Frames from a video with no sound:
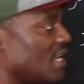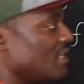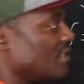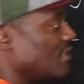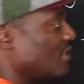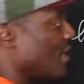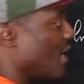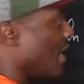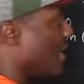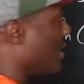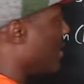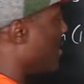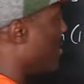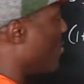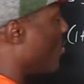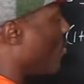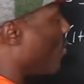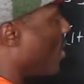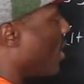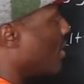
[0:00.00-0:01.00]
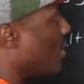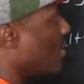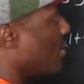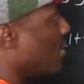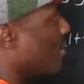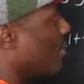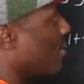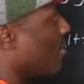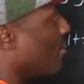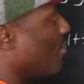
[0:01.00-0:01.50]
inside, 1
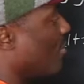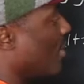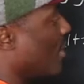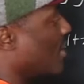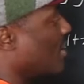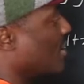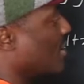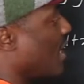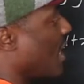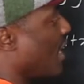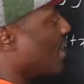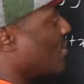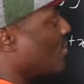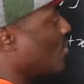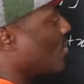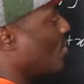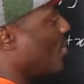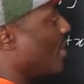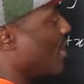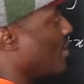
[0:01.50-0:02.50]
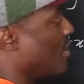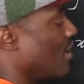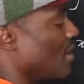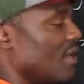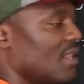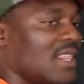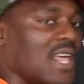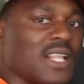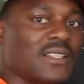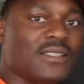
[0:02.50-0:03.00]
plus x squared.
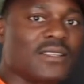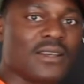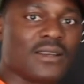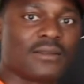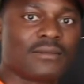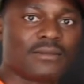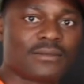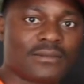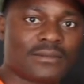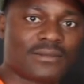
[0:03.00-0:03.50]
That's it.